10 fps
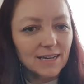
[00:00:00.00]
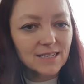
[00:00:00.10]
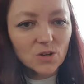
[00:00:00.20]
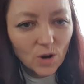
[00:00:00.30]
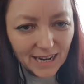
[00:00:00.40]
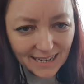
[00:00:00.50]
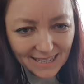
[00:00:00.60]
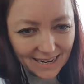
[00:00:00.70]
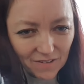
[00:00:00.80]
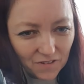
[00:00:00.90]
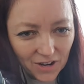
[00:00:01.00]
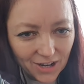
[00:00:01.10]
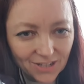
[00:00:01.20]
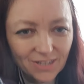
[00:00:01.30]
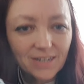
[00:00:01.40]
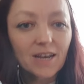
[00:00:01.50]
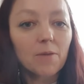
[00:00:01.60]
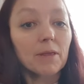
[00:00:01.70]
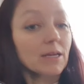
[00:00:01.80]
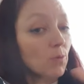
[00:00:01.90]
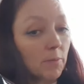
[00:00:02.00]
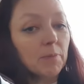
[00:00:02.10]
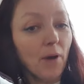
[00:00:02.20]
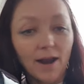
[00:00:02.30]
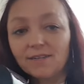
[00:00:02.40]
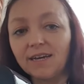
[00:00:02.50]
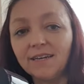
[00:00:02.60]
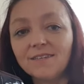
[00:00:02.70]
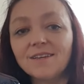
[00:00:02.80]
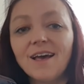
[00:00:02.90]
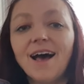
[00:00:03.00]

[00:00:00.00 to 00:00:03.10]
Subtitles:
It's not easy at first, but that's why we practice.